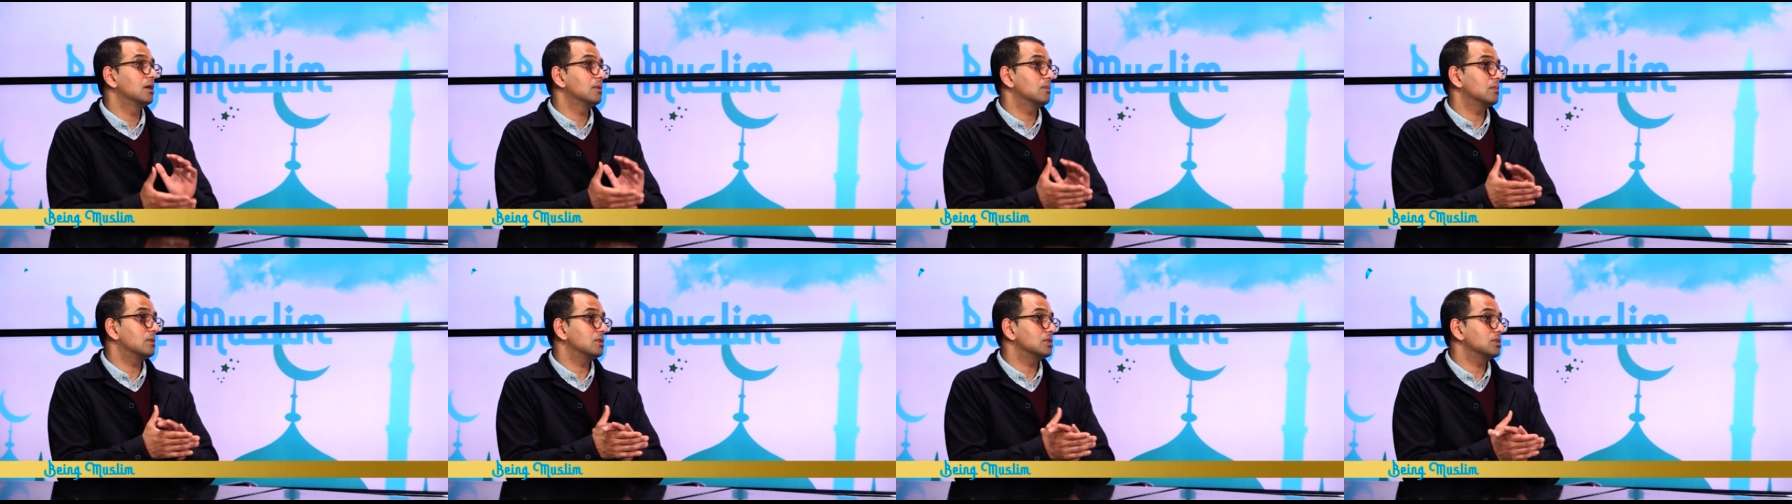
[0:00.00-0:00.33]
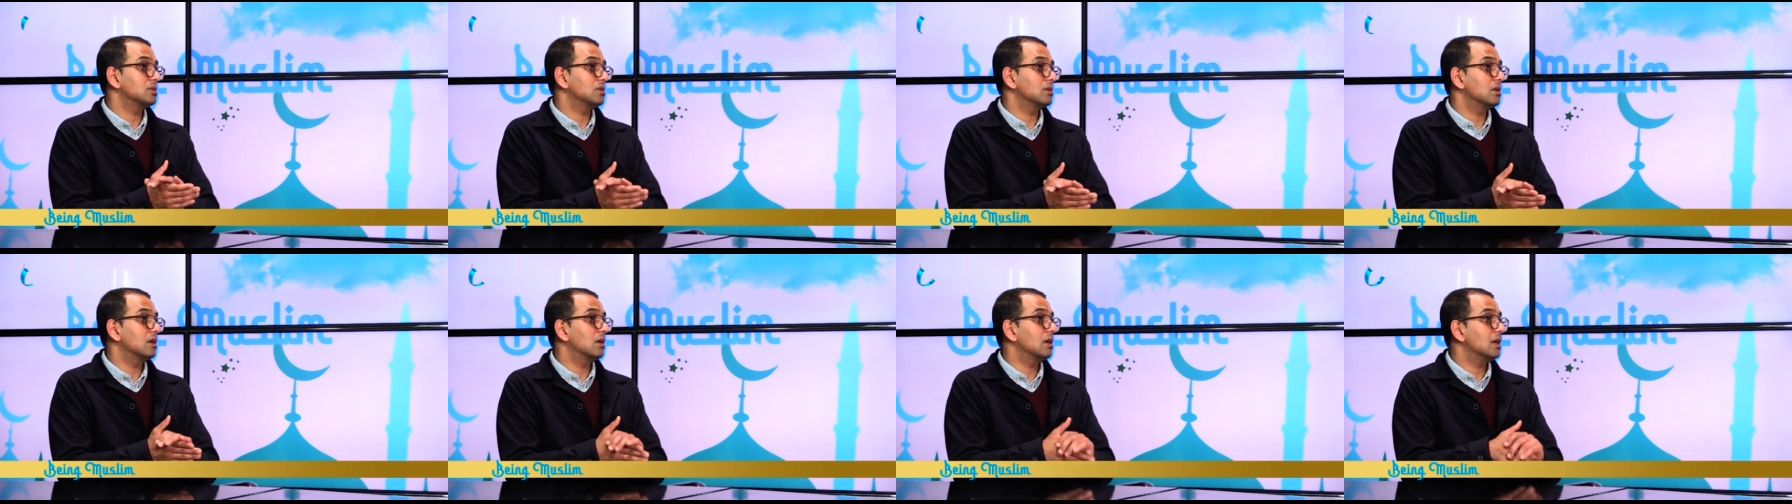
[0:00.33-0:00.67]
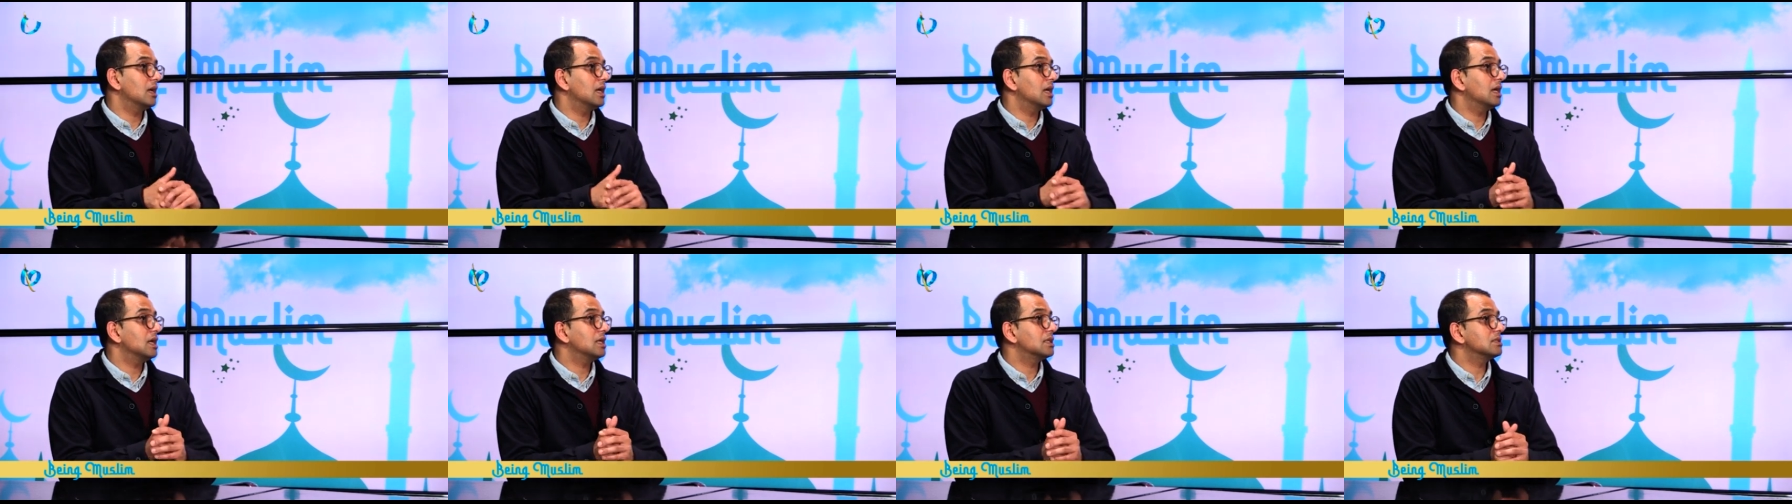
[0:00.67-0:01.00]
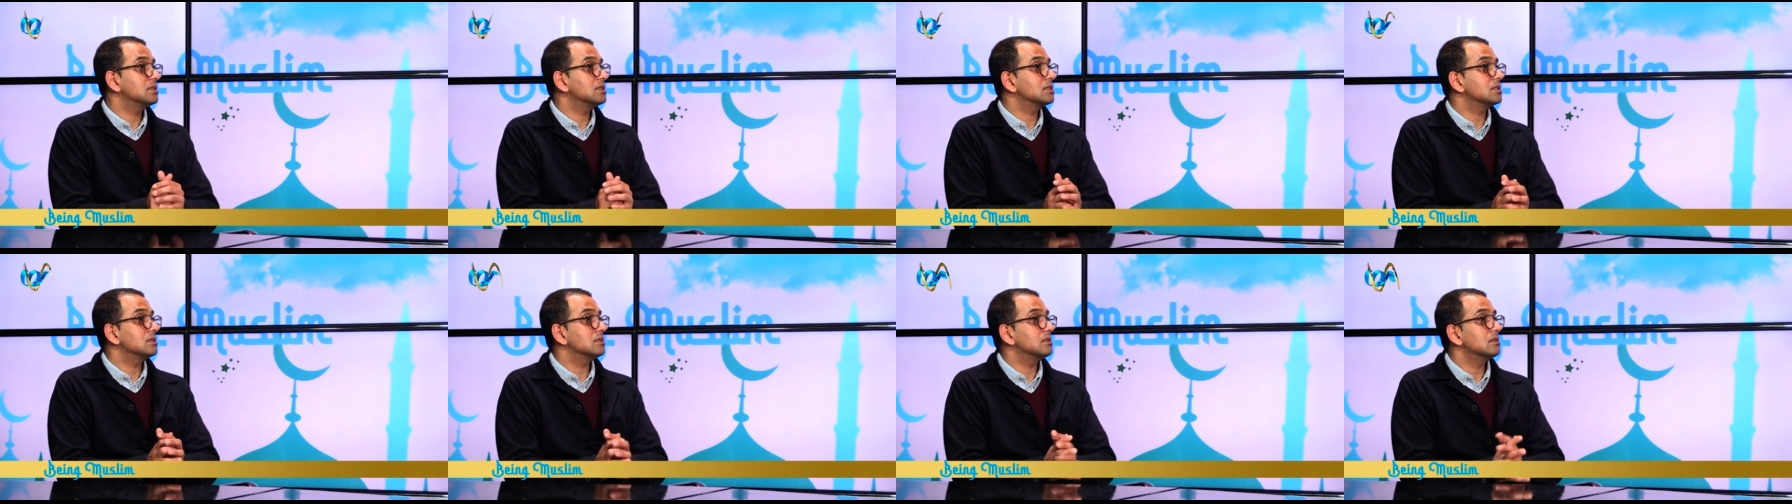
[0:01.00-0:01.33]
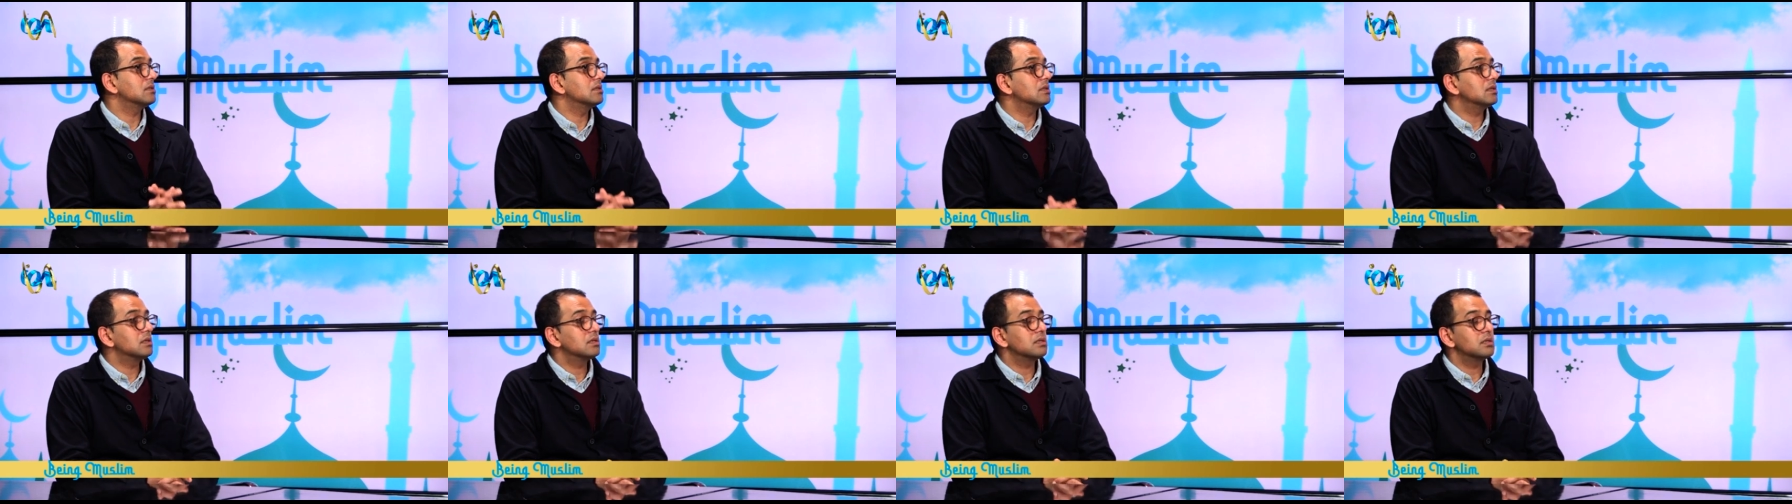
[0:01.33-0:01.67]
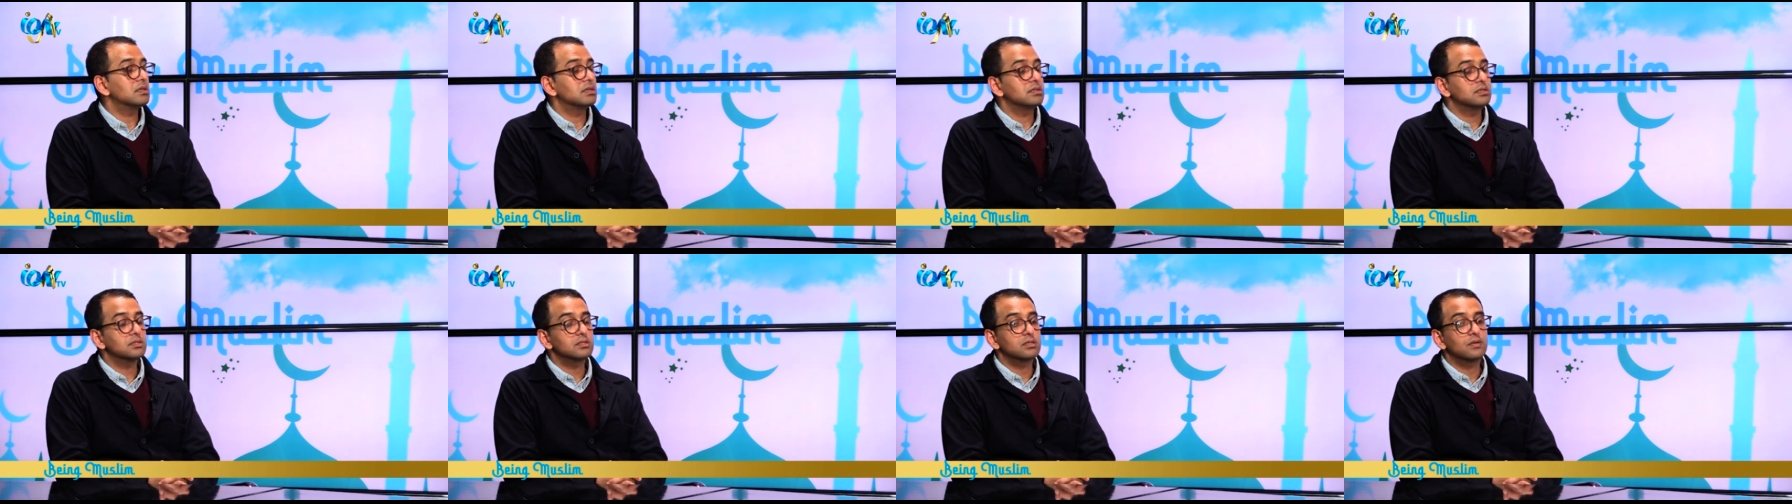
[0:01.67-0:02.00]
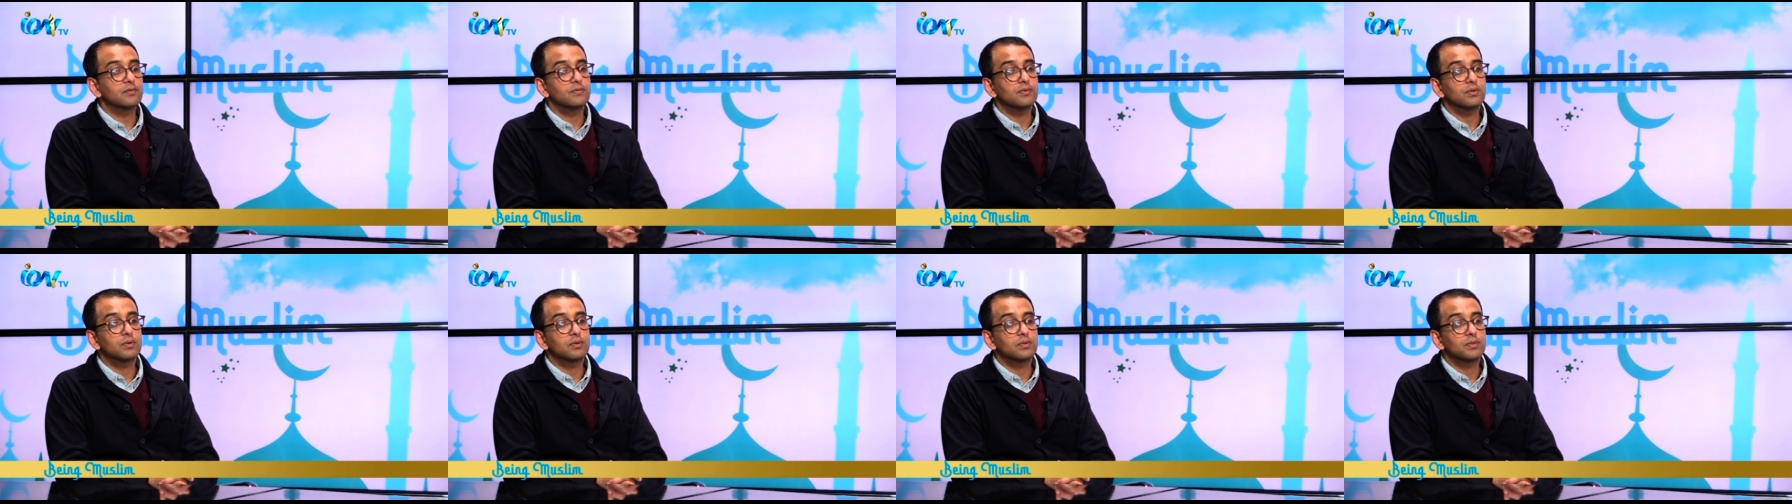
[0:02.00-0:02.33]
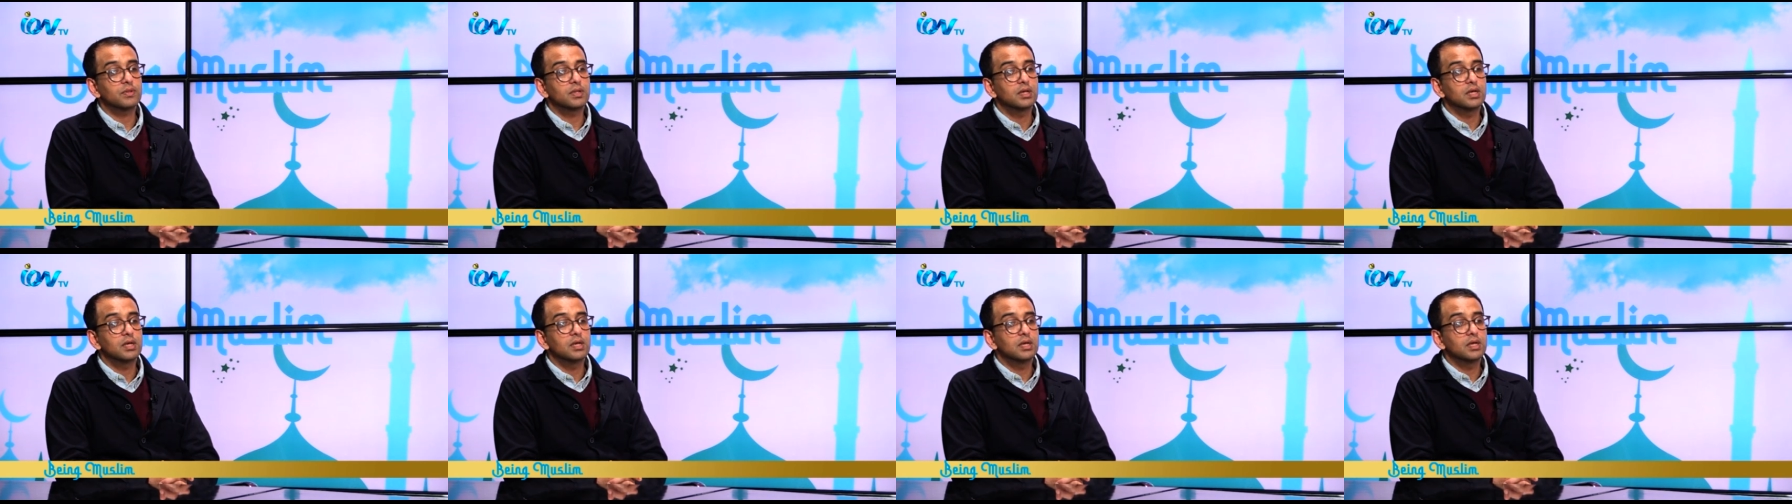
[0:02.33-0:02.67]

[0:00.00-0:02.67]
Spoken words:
washing our hands and so forth.